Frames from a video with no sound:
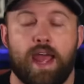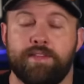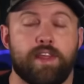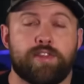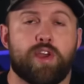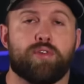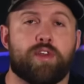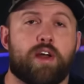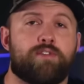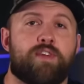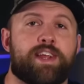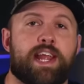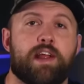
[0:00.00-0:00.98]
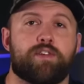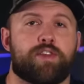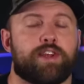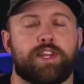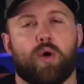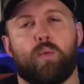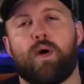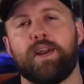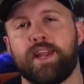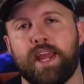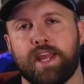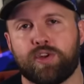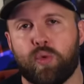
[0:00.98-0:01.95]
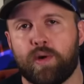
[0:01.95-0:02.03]
And this yeah. goes on for years until one
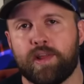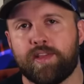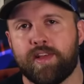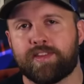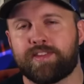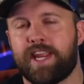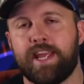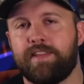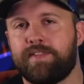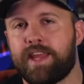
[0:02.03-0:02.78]
day in twenty sixteen,